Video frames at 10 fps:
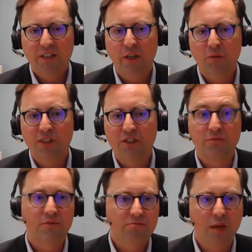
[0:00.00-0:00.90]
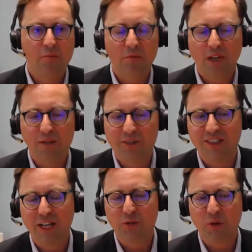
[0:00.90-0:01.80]
Western. I'm
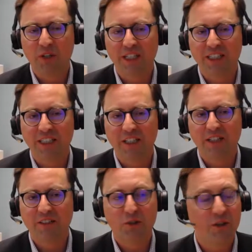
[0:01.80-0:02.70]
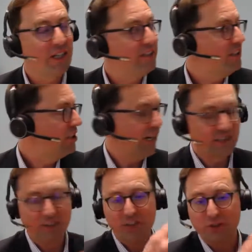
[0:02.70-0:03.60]
Saskatchewanian in this organization.
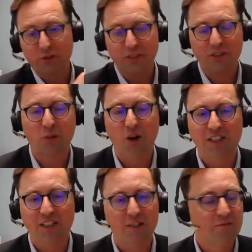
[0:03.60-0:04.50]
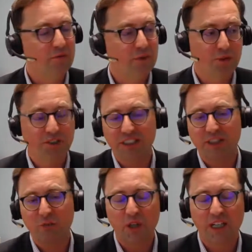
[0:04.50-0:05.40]
Actually, just through this wall, the person
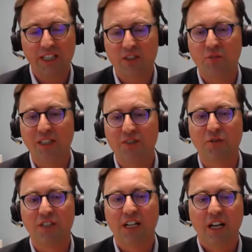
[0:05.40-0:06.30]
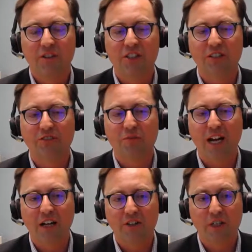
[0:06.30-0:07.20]
working next to me is originally from
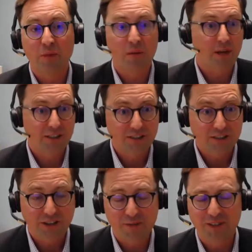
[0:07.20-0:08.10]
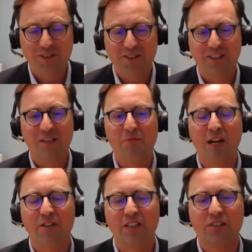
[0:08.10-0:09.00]
Calgary. My boss is originally from
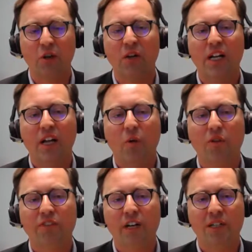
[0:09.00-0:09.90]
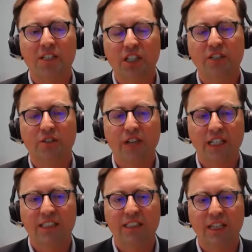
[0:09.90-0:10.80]
Calgary, so we're very much
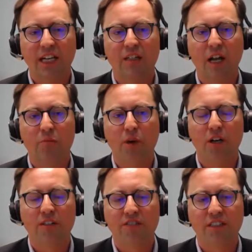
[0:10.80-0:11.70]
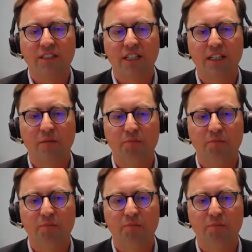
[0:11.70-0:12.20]
integrated and part of and the